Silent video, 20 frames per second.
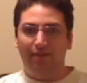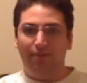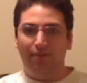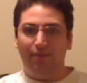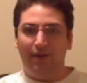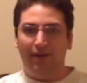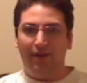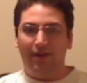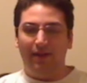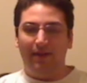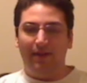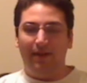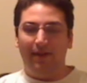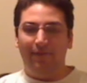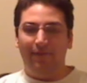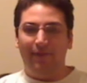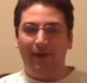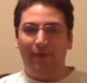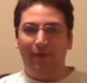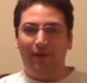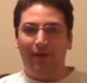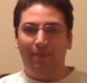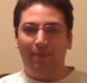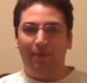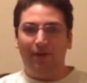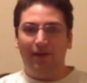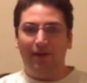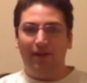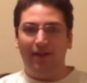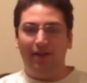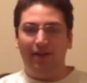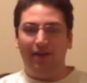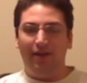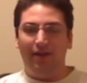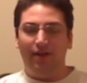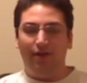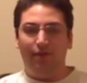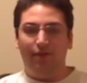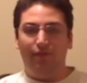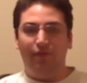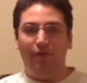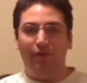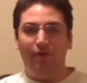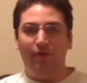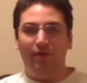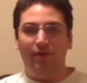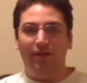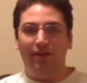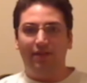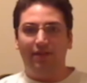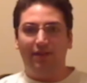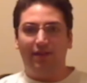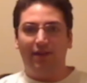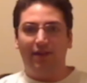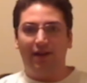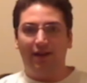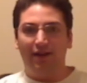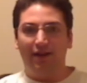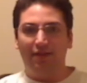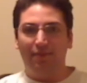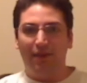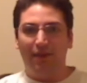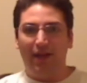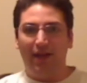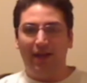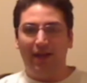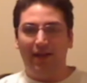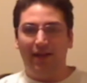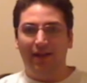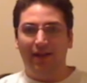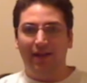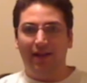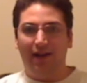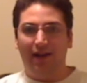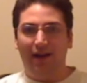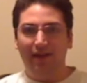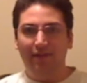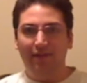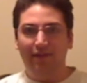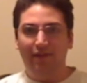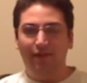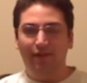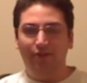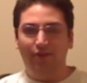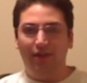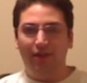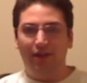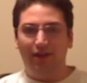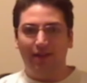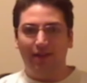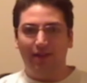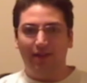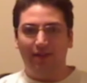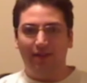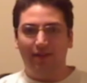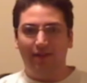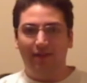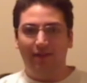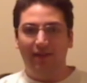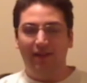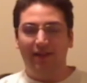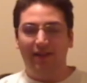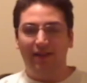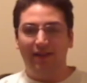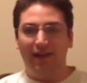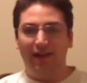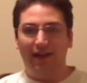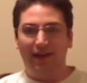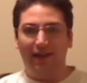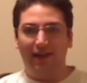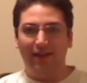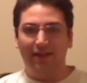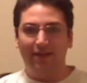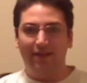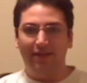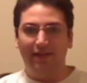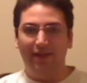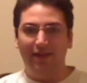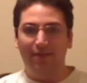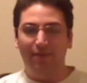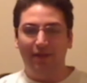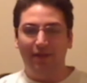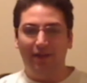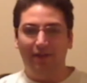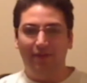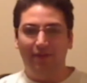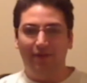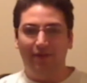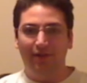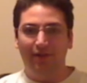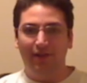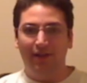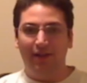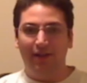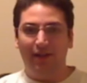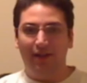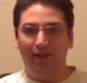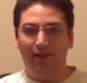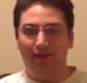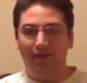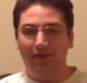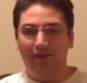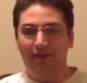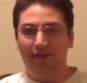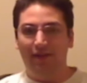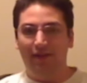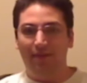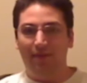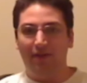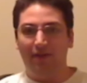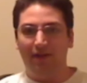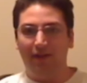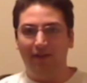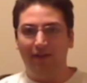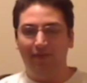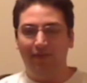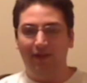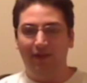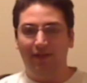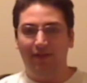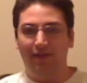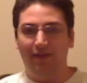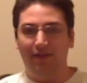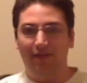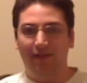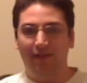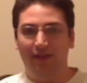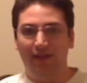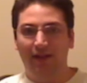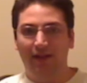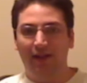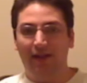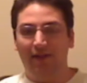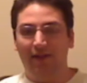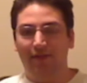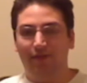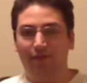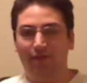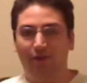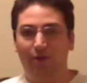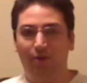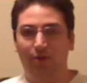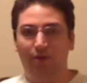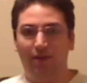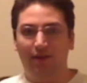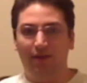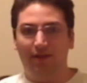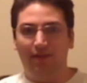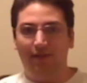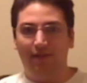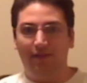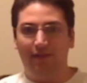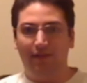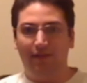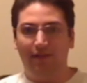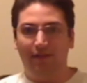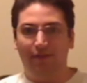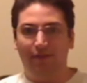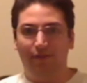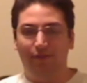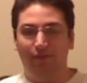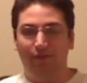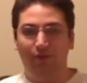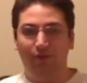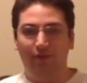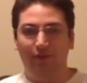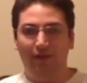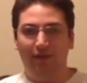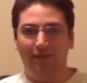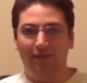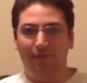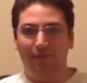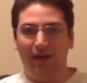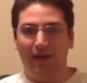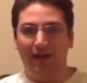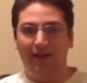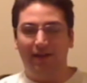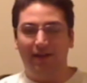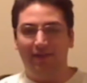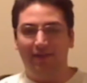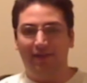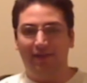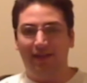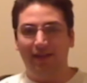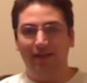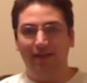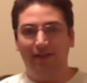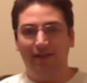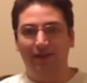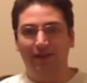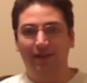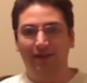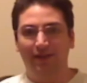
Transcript: But if I want to play a rogue that's a con man, I still get the sneak attack at the same level and all the same class features as a rogue that's just a ruthless, mindless killer.